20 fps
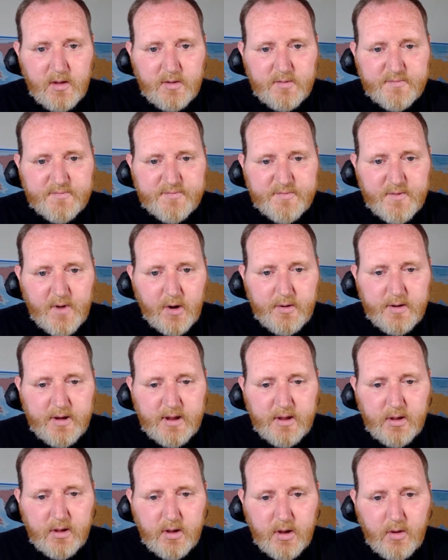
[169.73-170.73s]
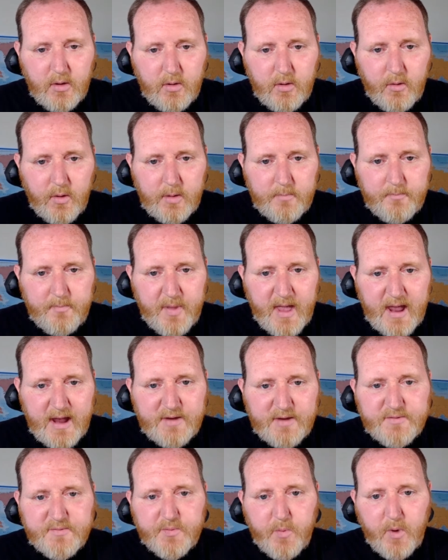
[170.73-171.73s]
starting on
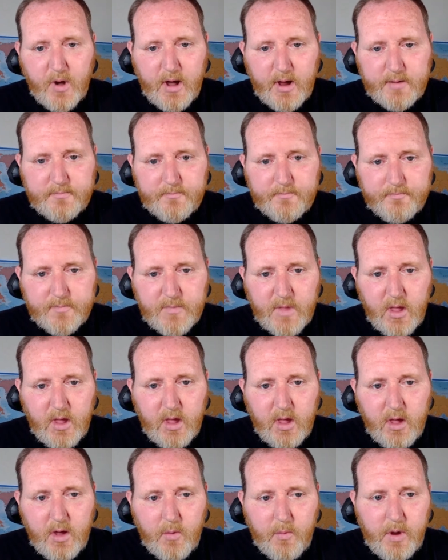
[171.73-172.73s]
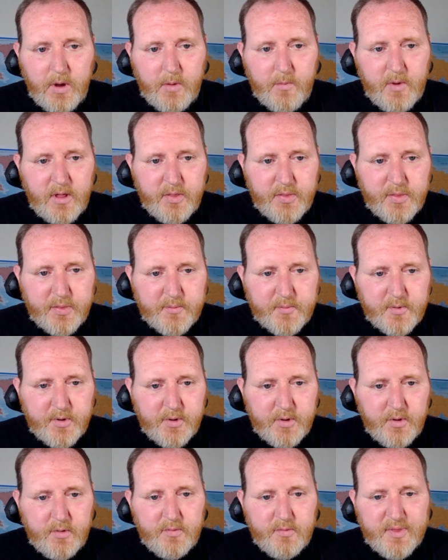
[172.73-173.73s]
page 1. We went
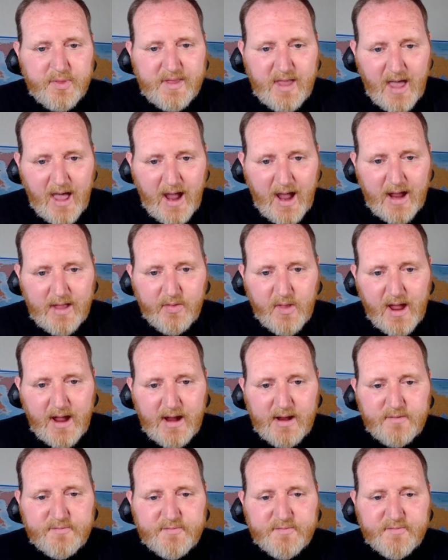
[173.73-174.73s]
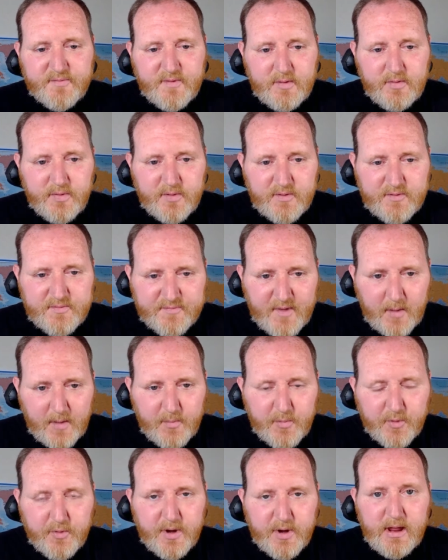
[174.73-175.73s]
through the highlights, the
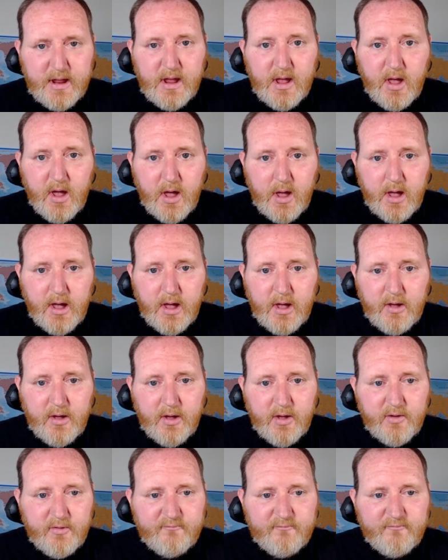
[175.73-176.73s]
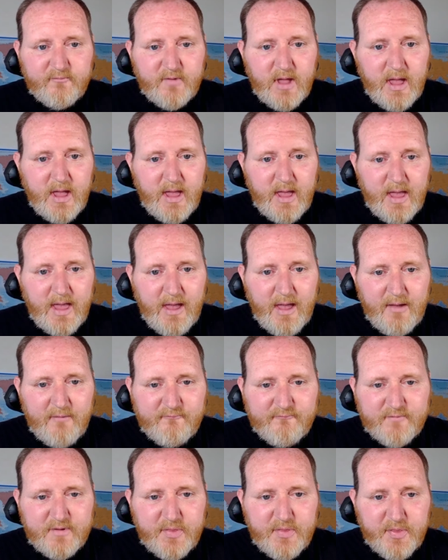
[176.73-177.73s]
summary of
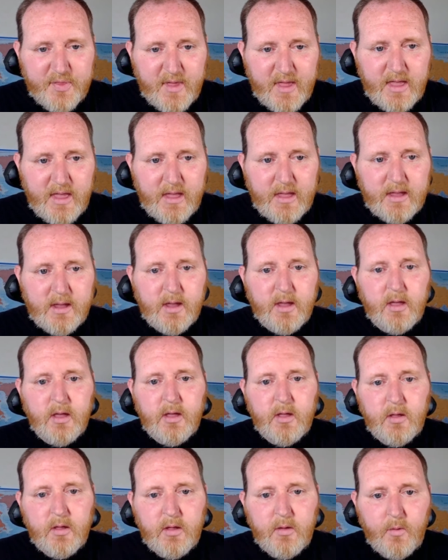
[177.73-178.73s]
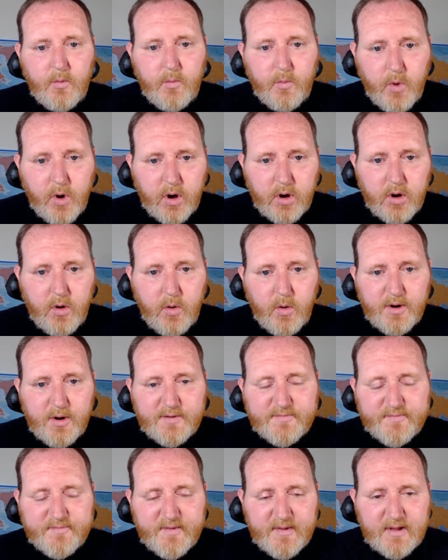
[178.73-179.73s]
everything
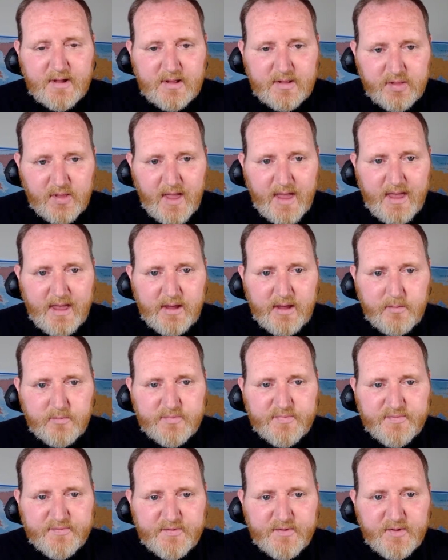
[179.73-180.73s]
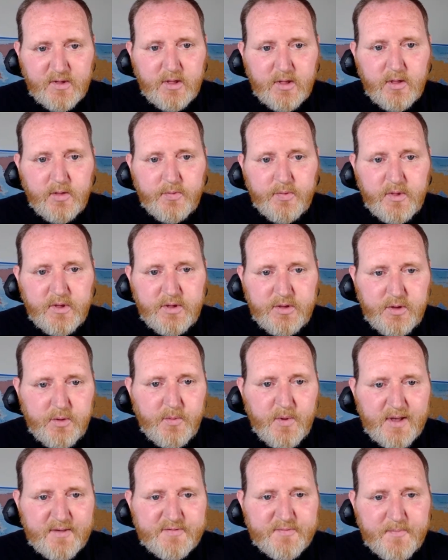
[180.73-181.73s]
Workhorse claims the
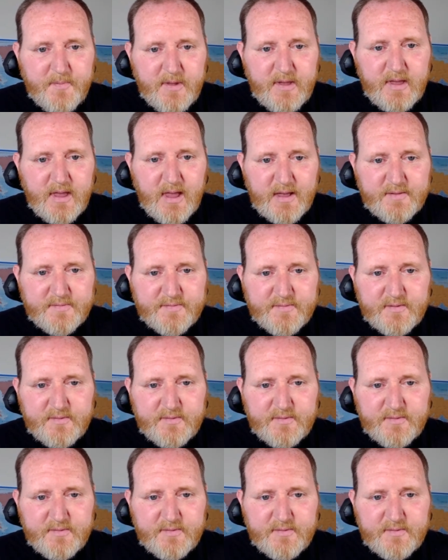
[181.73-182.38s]
USPS